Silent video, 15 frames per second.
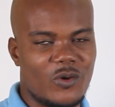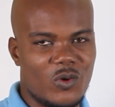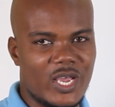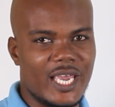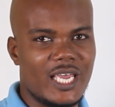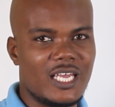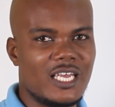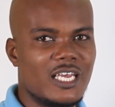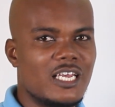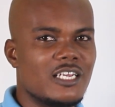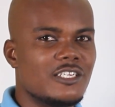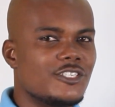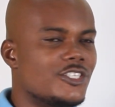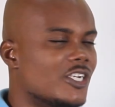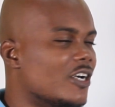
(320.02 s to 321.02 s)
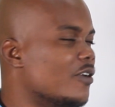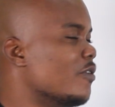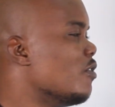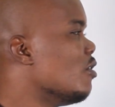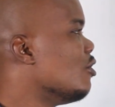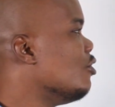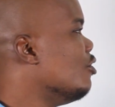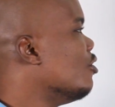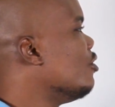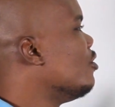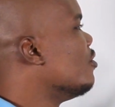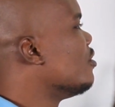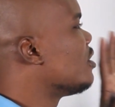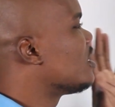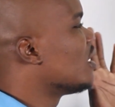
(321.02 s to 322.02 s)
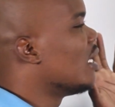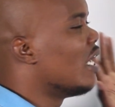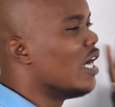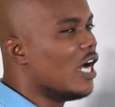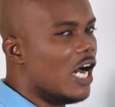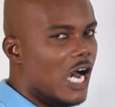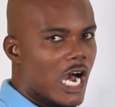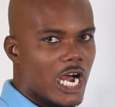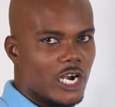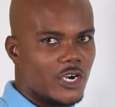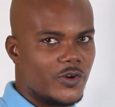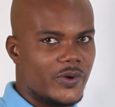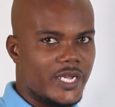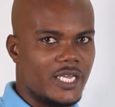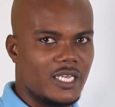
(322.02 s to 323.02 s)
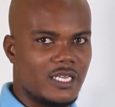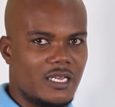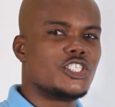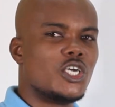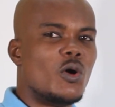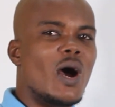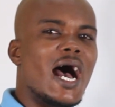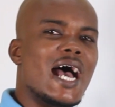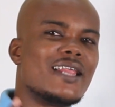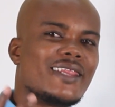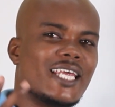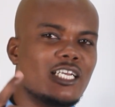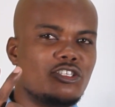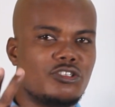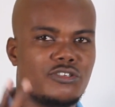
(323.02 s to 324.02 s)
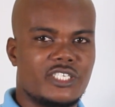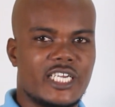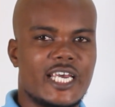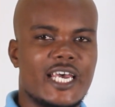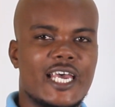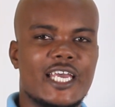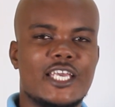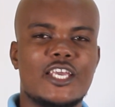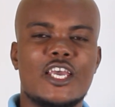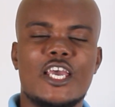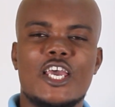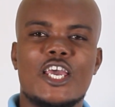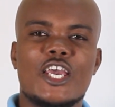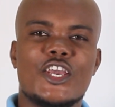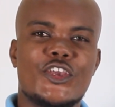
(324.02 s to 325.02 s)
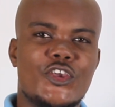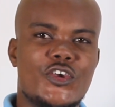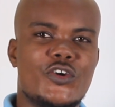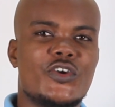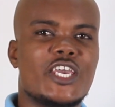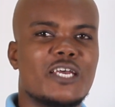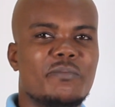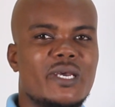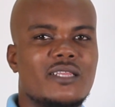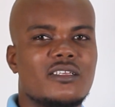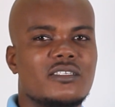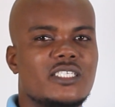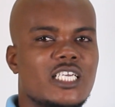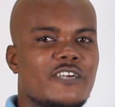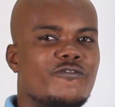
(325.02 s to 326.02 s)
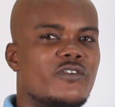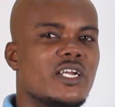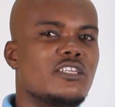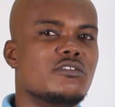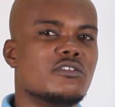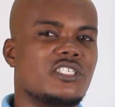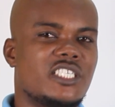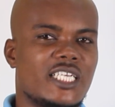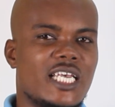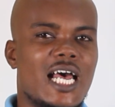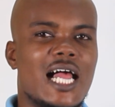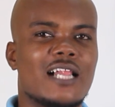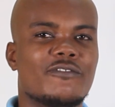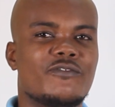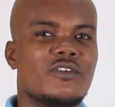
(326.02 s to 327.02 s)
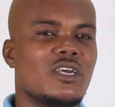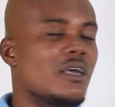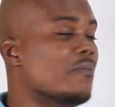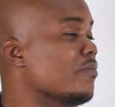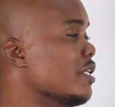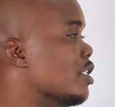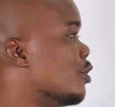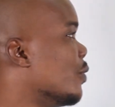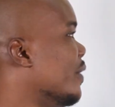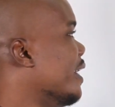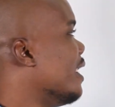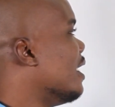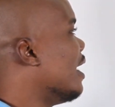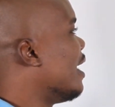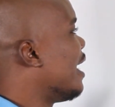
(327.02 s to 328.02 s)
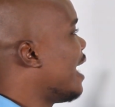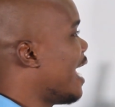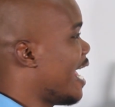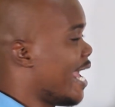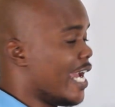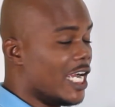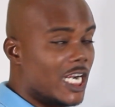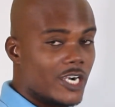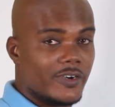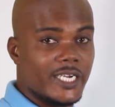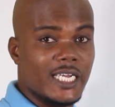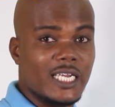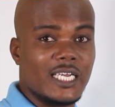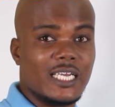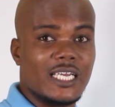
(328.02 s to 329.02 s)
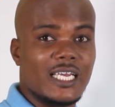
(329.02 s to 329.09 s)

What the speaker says: OK? So, you use hungry. So, I think today you can make the difference yourself between angry